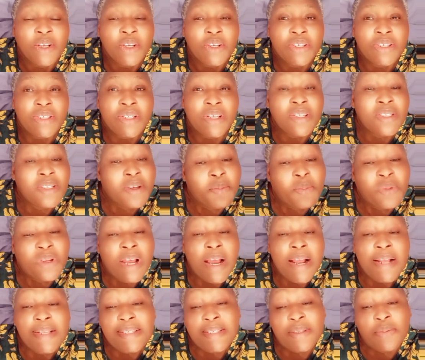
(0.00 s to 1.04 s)
So there's some
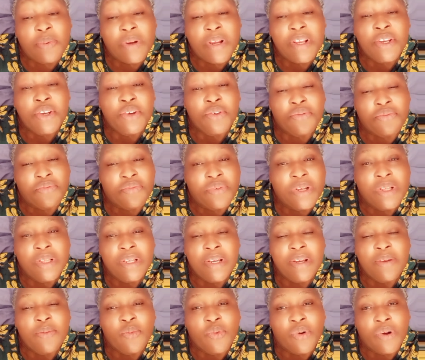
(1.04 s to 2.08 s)
nights when you
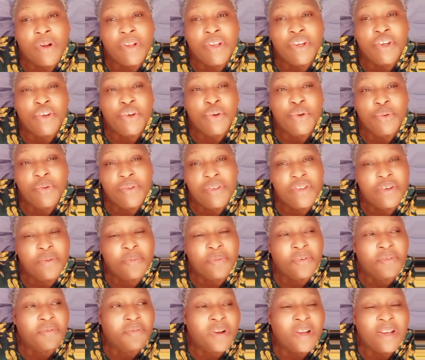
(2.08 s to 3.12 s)
really want Yul to
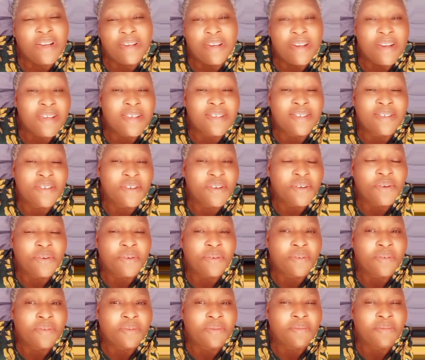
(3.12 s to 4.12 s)
be right next to you.